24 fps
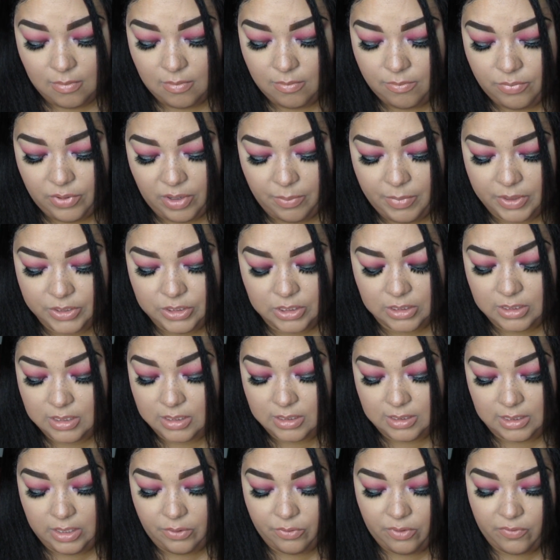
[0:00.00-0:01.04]
Pretty much just
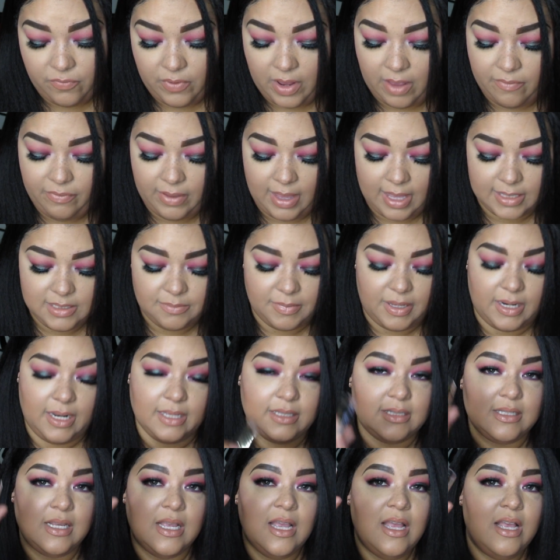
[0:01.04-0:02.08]
says 05
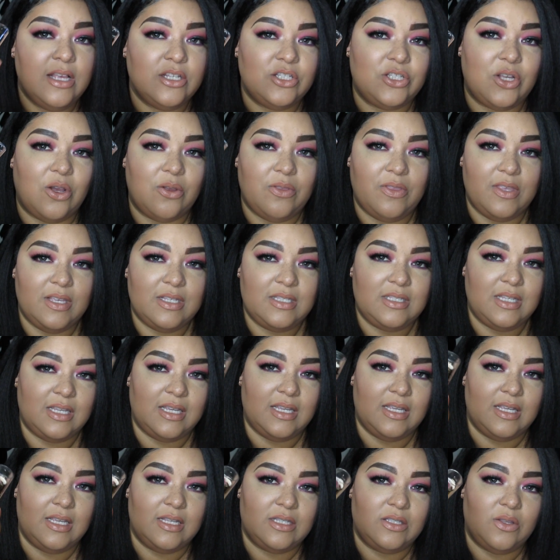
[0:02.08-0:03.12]
Cosmetics. So this
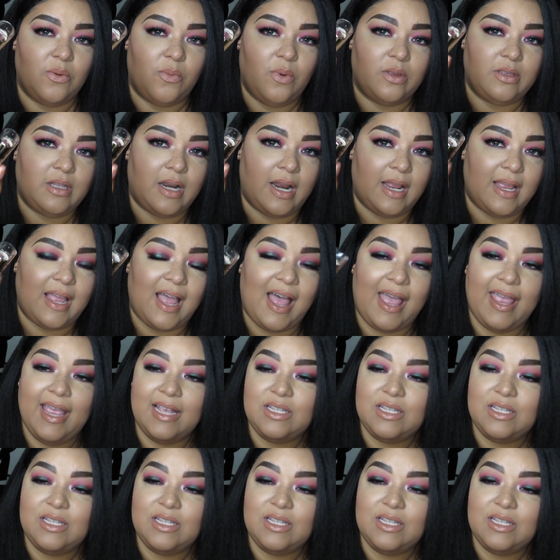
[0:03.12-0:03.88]
is the one that I got.